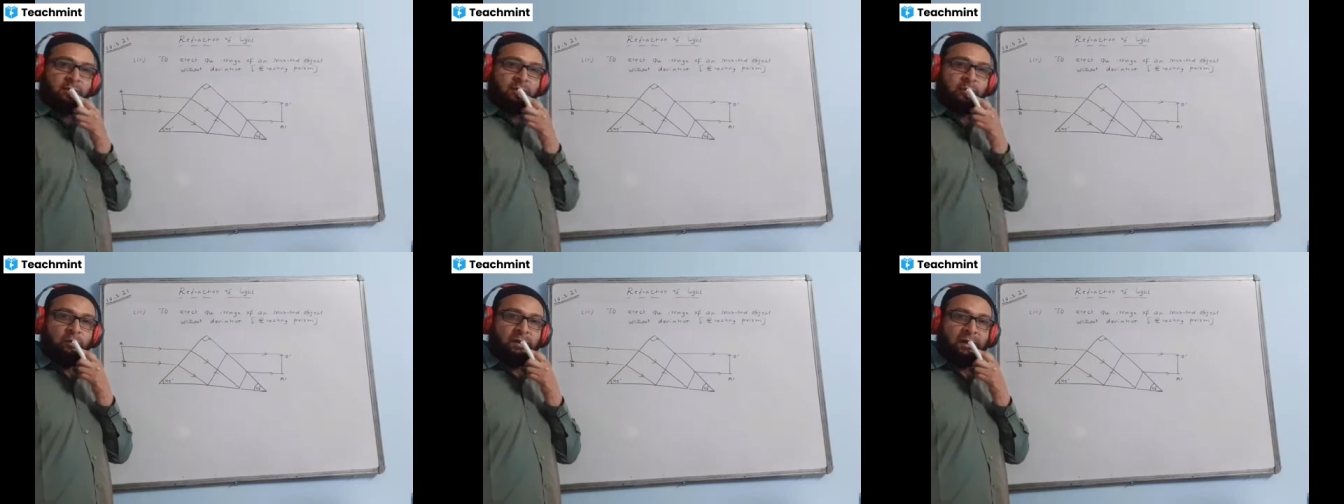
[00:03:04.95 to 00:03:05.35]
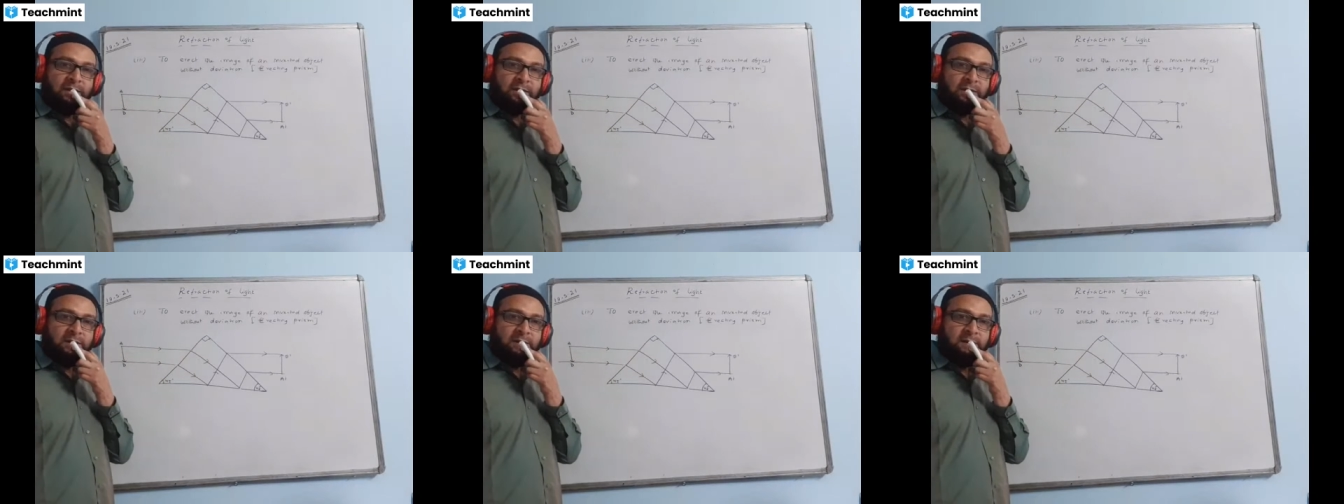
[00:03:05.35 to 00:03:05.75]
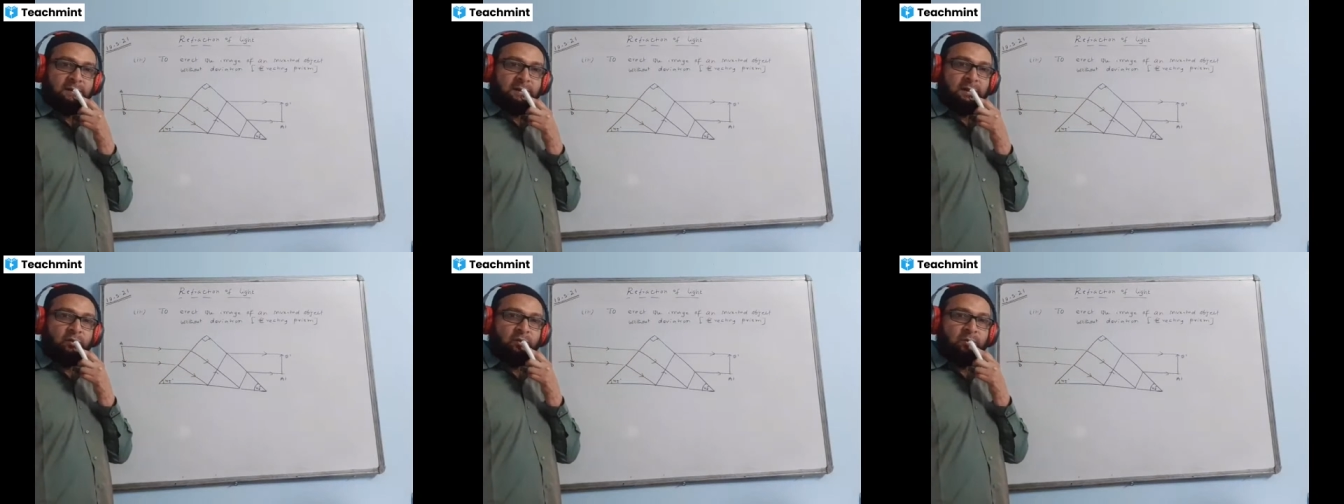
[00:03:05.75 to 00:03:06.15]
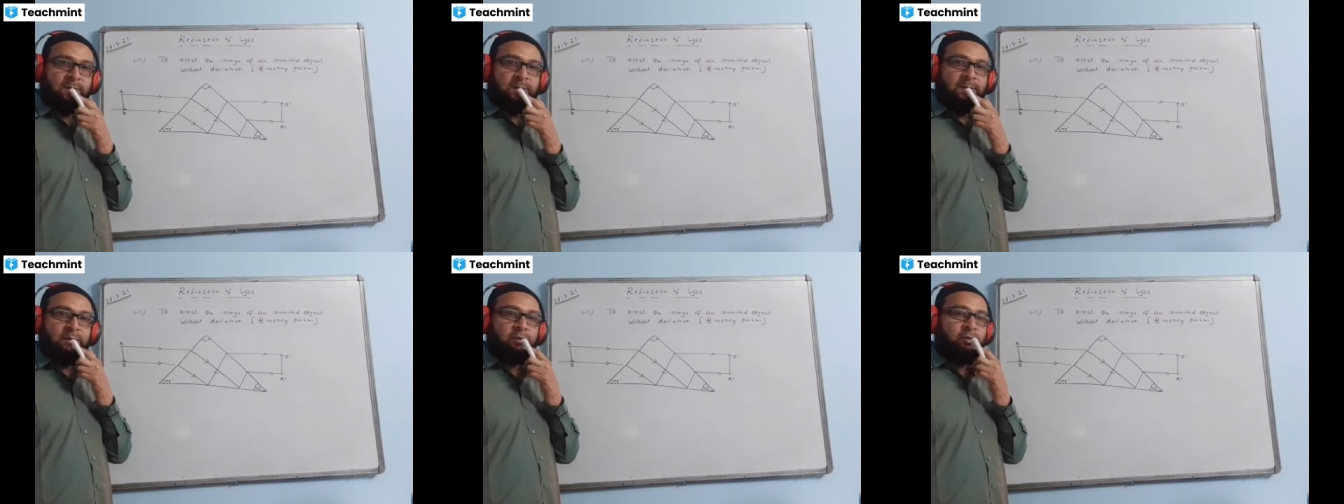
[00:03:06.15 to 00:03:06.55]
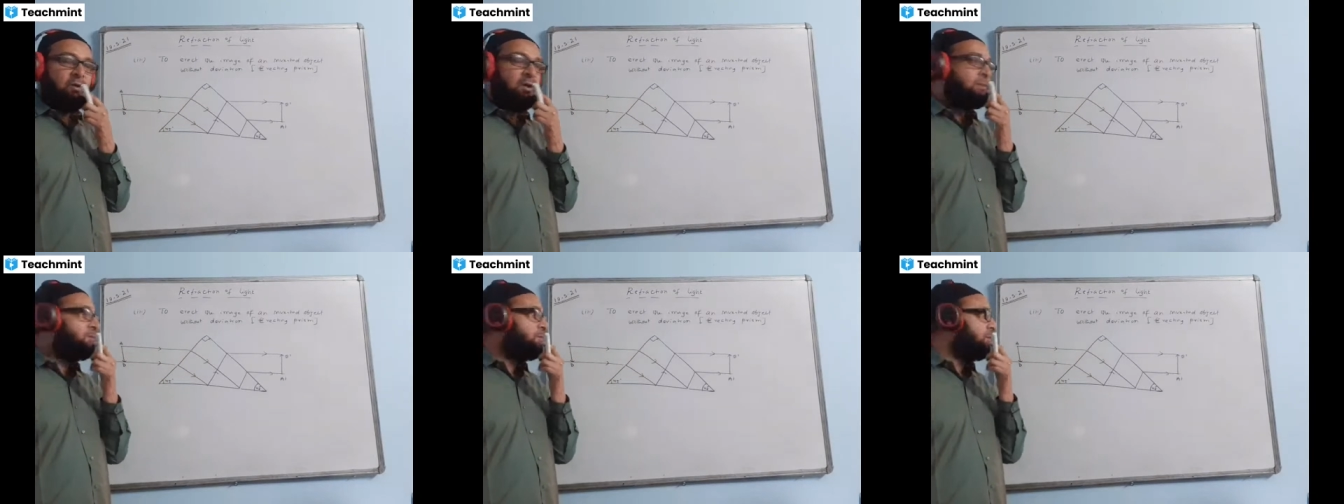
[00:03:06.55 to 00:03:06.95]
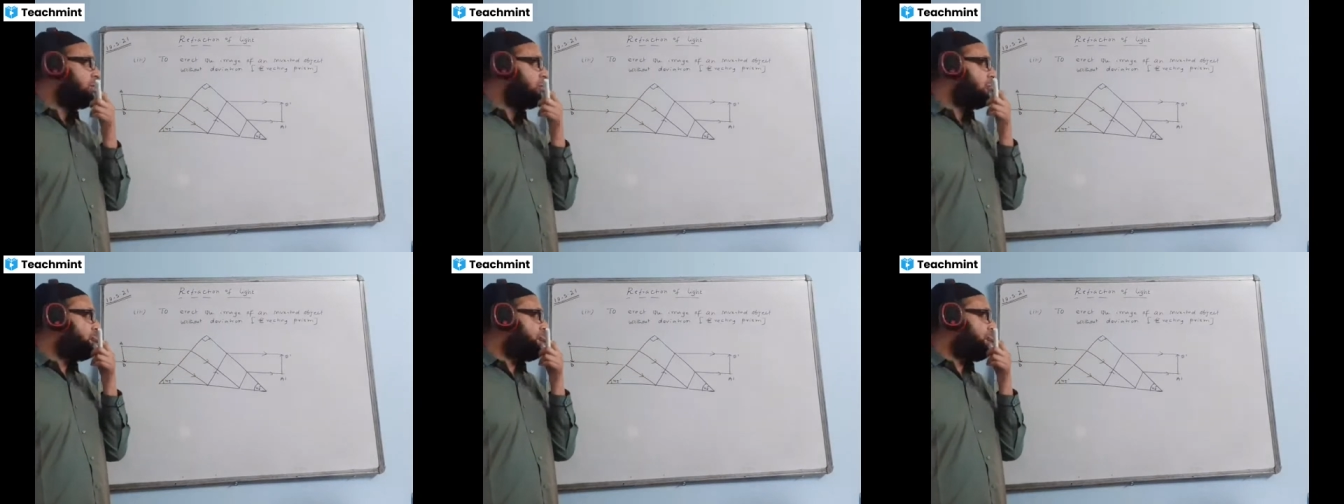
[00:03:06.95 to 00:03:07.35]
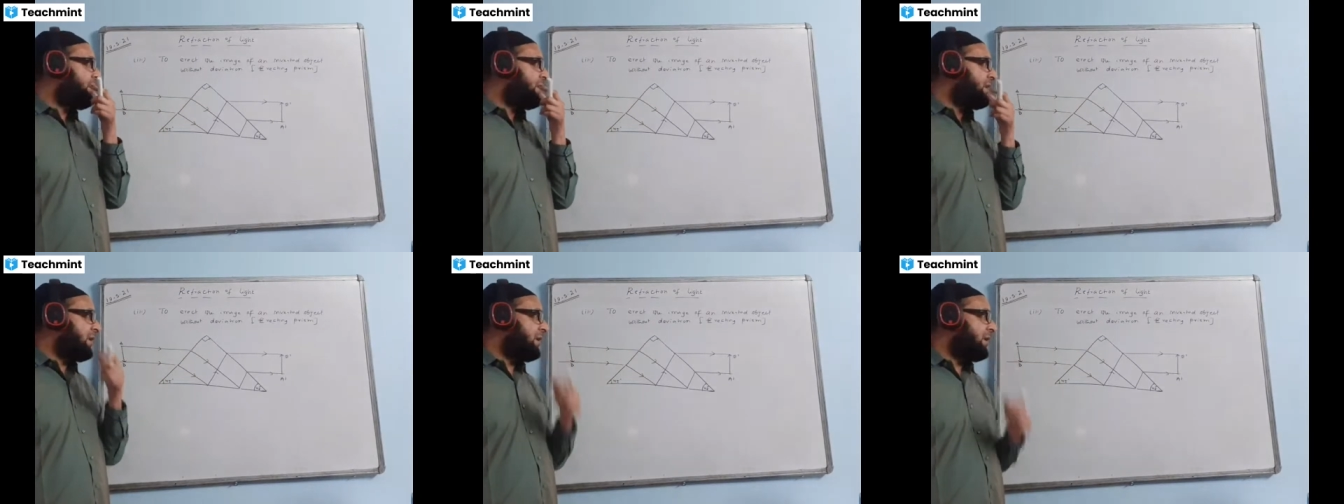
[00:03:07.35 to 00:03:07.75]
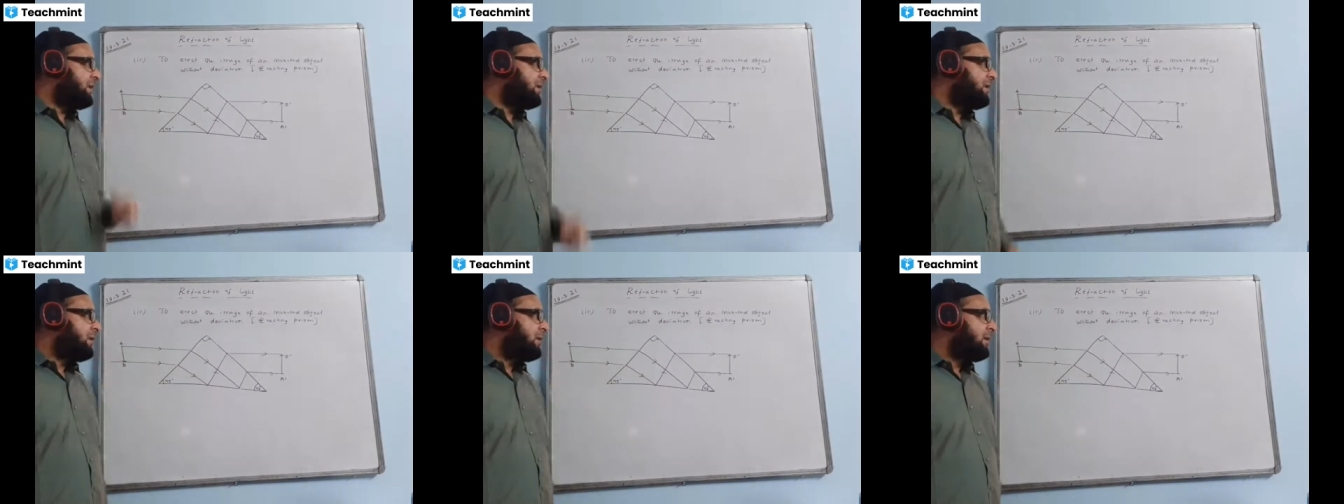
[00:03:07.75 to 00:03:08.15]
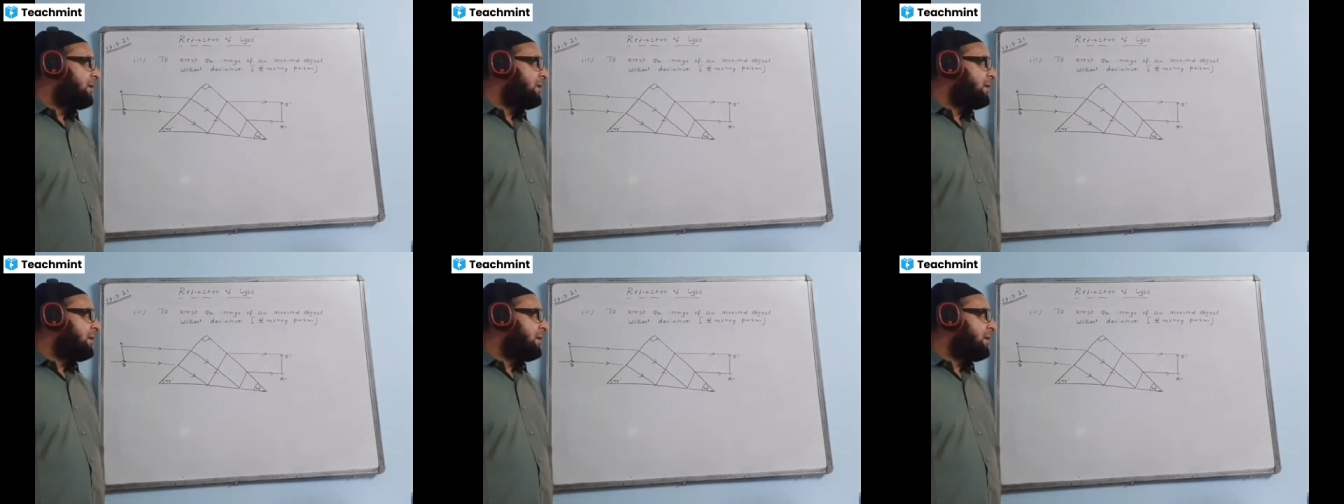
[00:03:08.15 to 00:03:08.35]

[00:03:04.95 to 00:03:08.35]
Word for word: On the rule lines, then you will be able to do it perfectly.